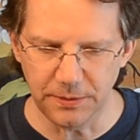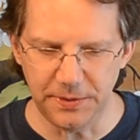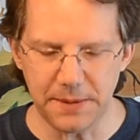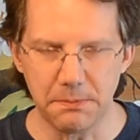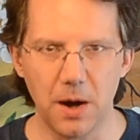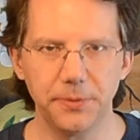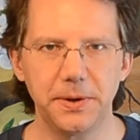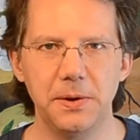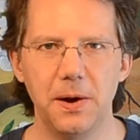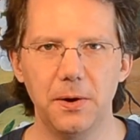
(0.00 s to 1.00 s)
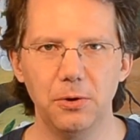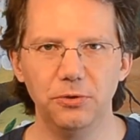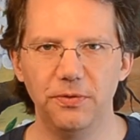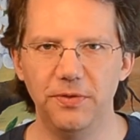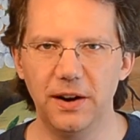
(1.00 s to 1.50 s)
Deep malty
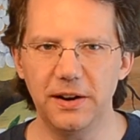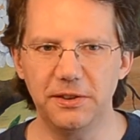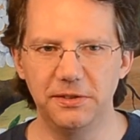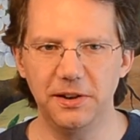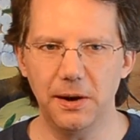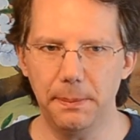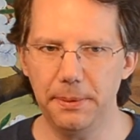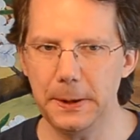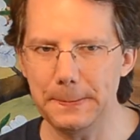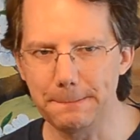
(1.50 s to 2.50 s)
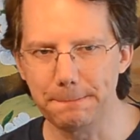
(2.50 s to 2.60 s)
nose, very syrupy.